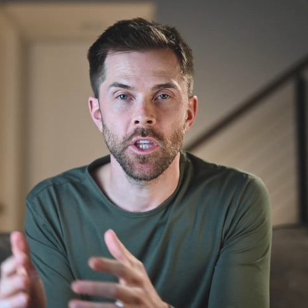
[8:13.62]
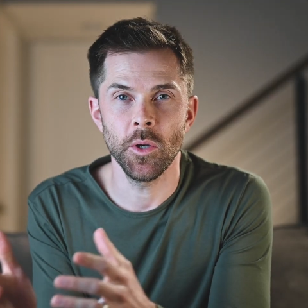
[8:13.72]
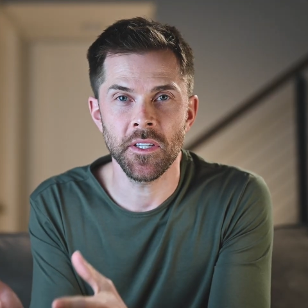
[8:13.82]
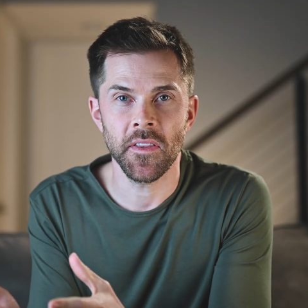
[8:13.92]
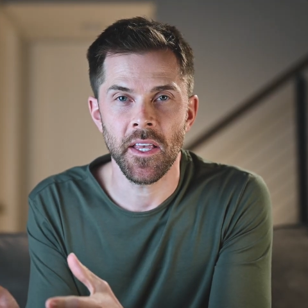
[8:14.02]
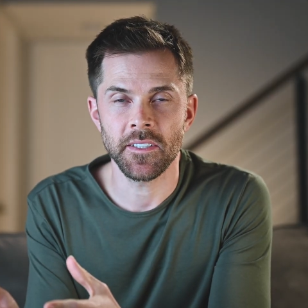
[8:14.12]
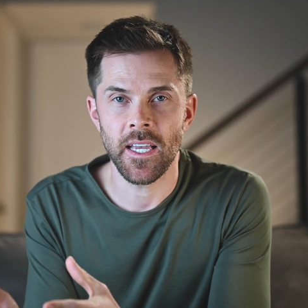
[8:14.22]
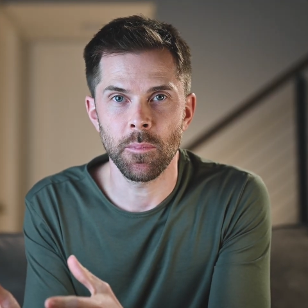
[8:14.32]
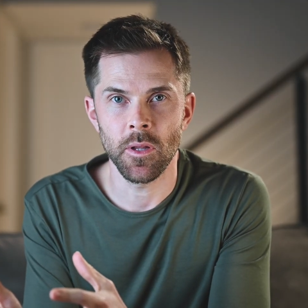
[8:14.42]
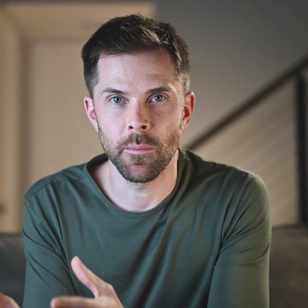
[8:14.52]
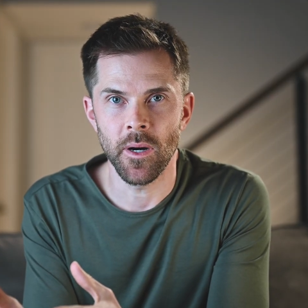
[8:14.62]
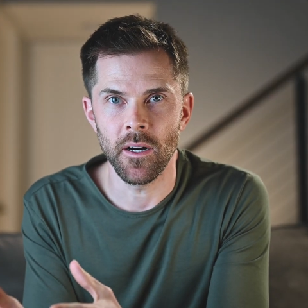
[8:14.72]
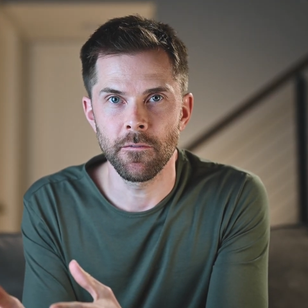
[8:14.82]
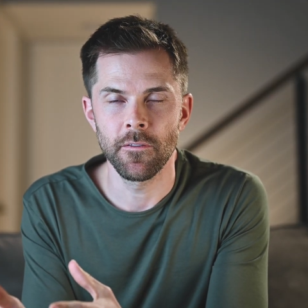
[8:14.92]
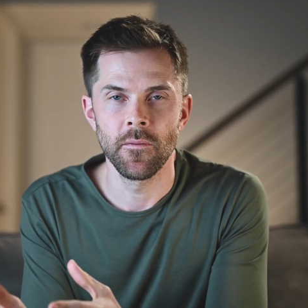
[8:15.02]
using the example
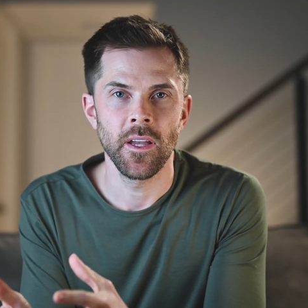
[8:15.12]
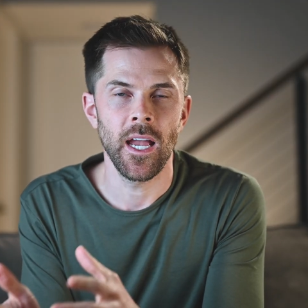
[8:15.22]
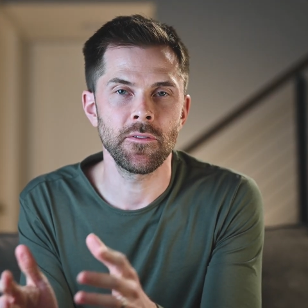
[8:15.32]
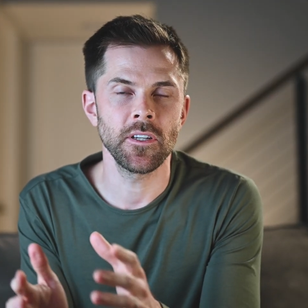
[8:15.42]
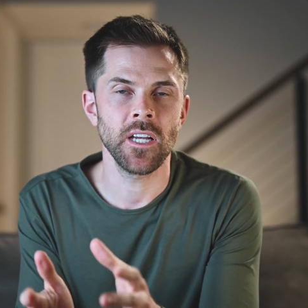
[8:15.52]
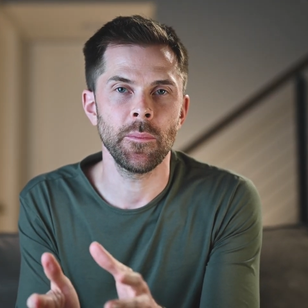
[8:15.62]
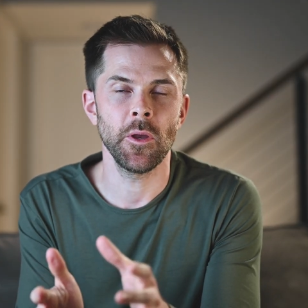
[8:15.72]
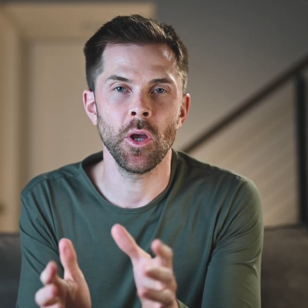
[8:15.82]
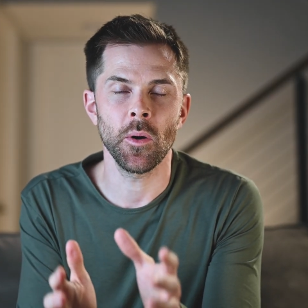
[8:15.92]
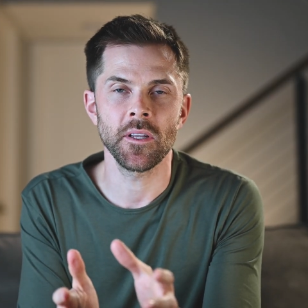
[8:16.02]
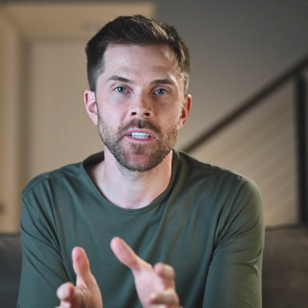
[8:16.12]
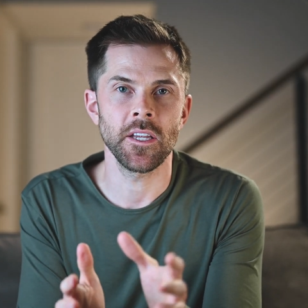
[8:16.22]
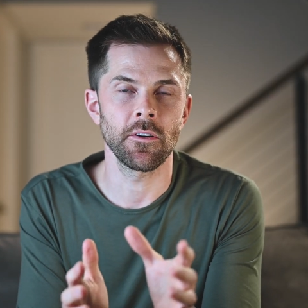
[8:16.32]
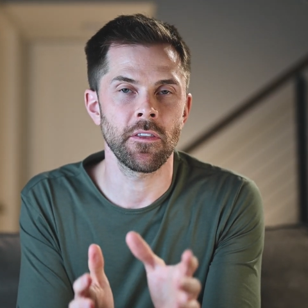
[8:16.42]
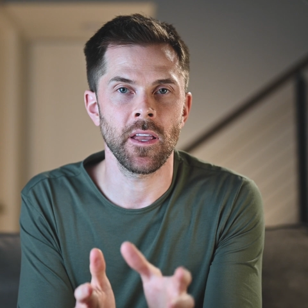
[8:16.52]
above, every time you notice
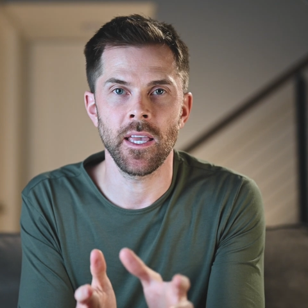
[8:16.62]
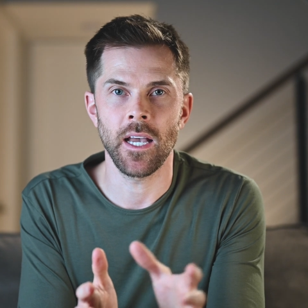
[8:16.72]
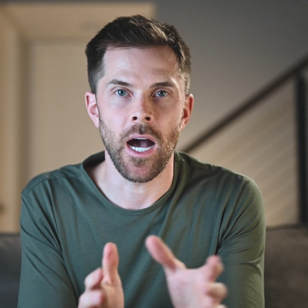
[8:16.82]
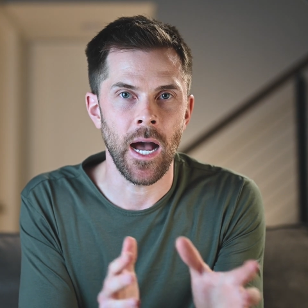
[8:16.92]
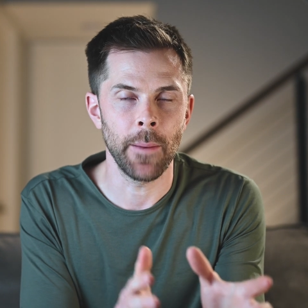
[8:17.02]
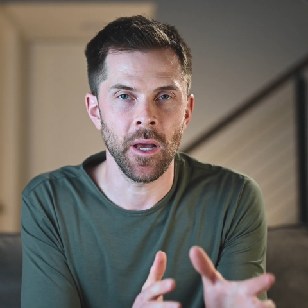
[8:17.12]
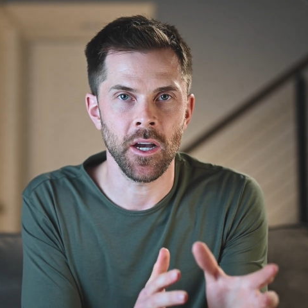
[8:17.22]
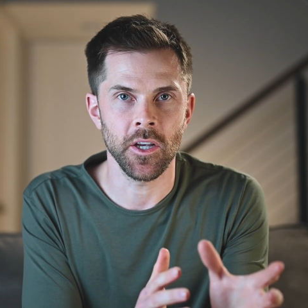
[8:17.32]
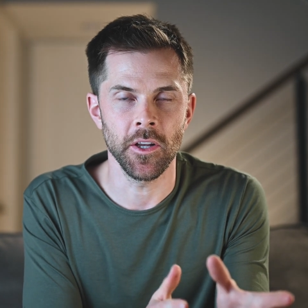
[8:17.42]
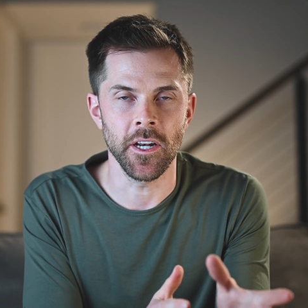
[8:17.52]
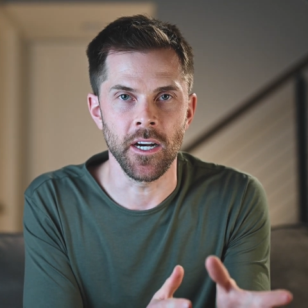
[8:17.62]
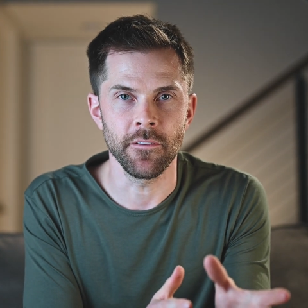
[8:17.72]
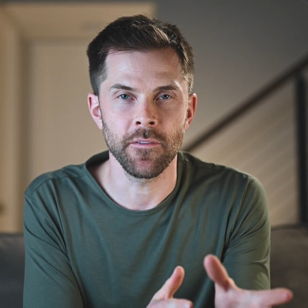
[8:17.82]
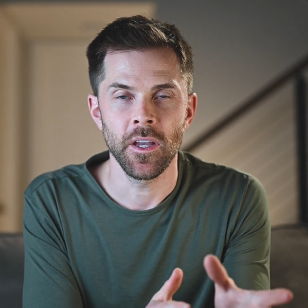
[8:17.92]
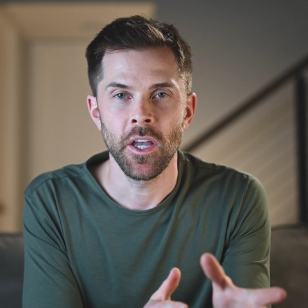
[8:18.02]
that you're thinking, I'm not good
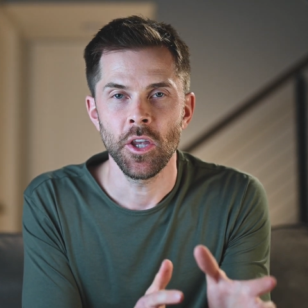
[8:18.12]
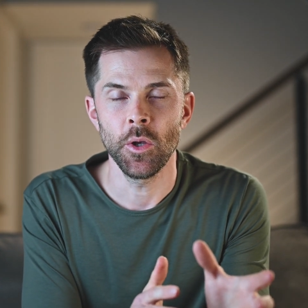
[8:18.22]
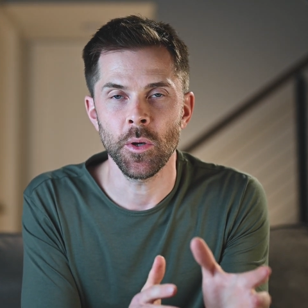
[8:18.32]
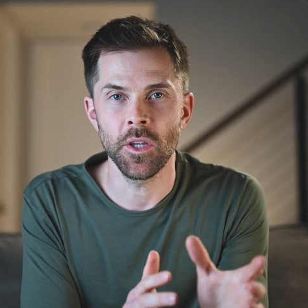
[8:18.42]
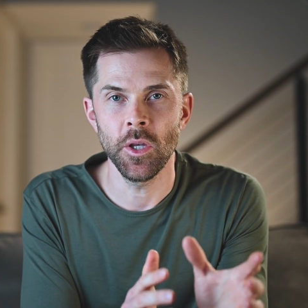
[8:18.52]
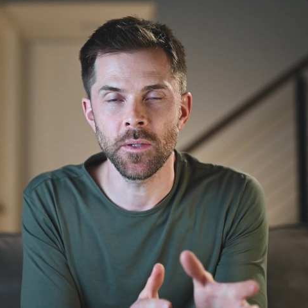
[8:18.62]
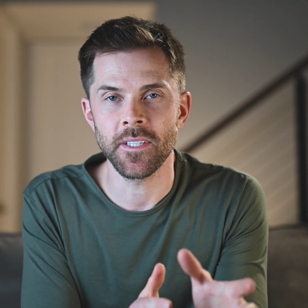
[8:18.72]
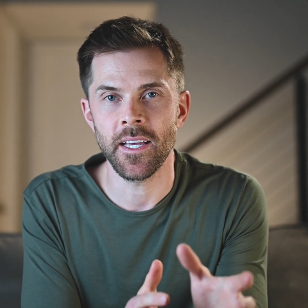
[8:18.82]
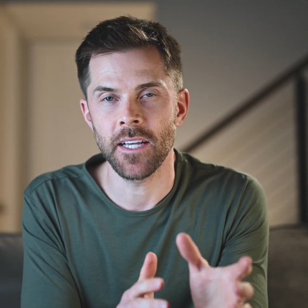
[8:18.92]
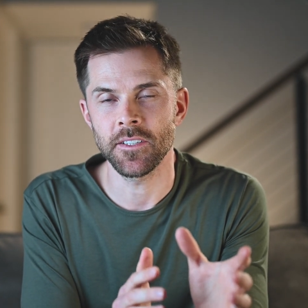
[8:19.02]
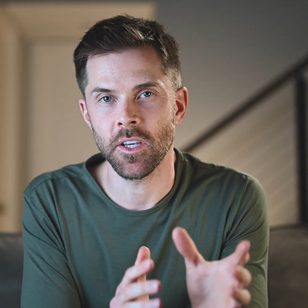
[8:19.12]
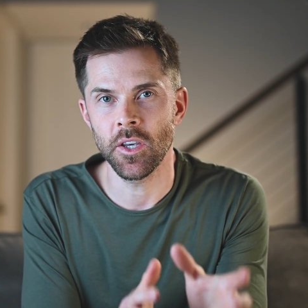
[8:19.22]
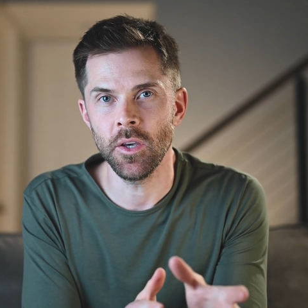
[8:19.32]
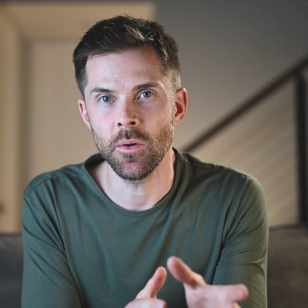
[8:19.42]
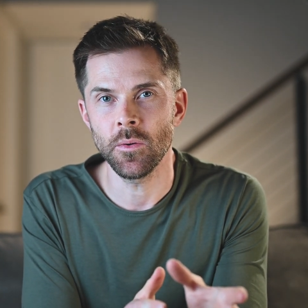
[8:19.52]
enough, you can use that as a
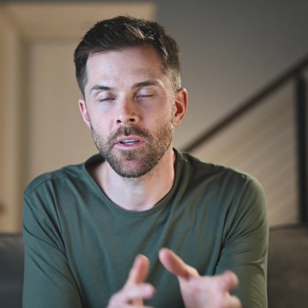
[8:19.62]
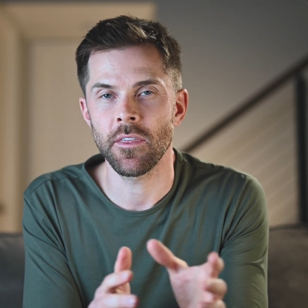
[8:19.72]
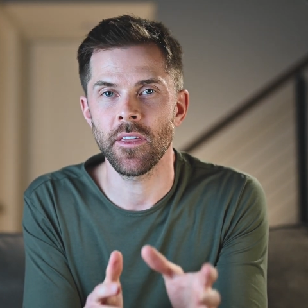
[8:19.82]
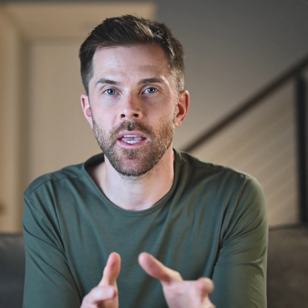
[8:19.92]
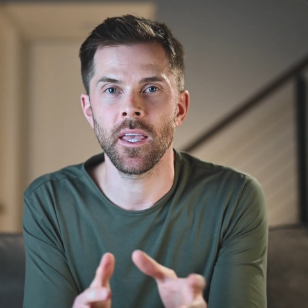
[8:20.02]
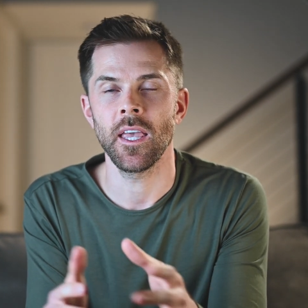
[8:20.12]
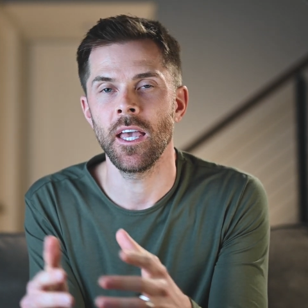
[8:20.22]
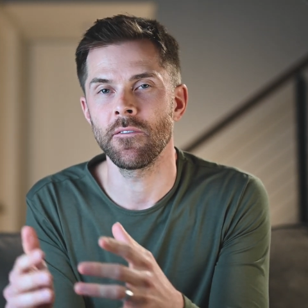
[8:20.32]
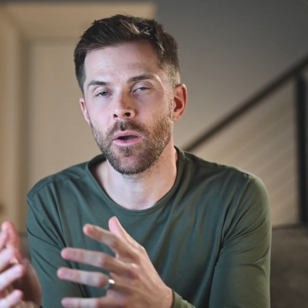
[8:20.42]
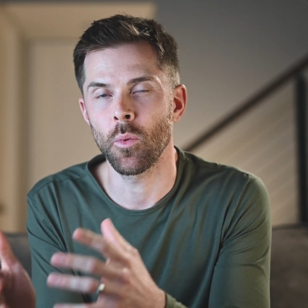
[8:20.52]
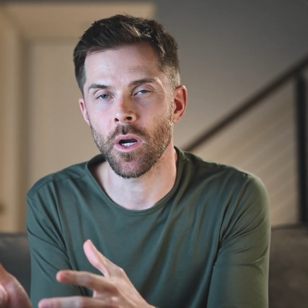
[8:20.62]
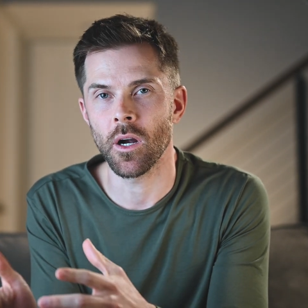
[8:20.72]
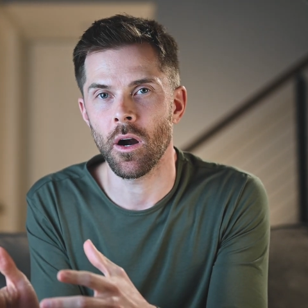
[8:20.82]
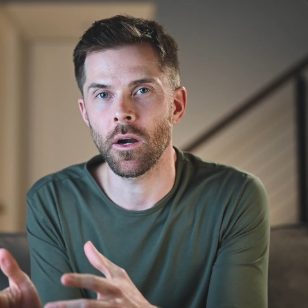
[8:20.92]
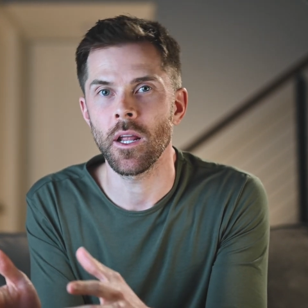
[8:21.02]
cue to think, if I work
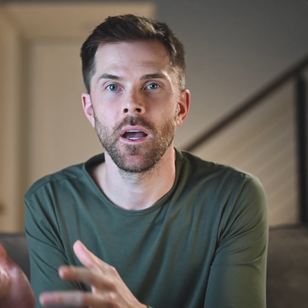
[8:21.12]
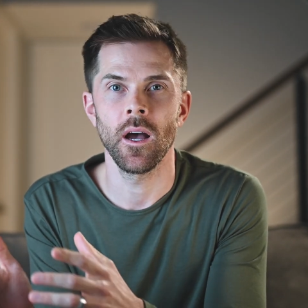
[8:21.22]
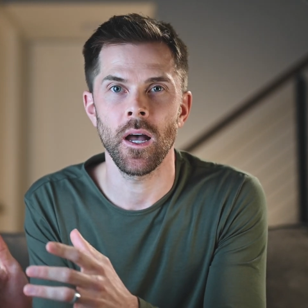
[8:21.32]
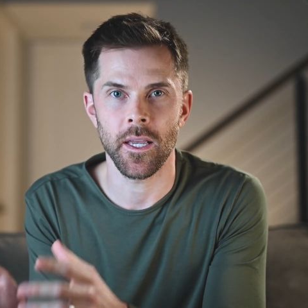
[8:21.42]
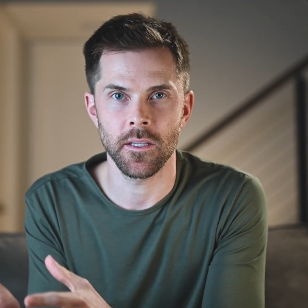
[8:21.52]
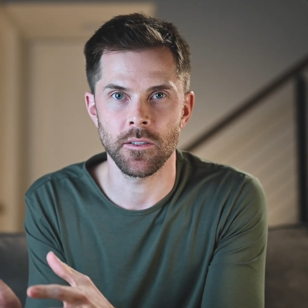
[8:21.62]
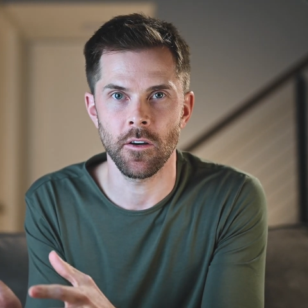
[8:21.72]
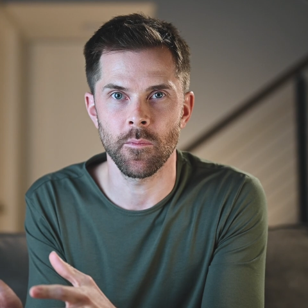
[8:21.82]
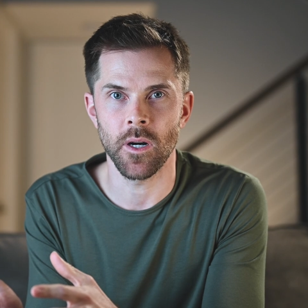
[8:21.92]
hard, I can solve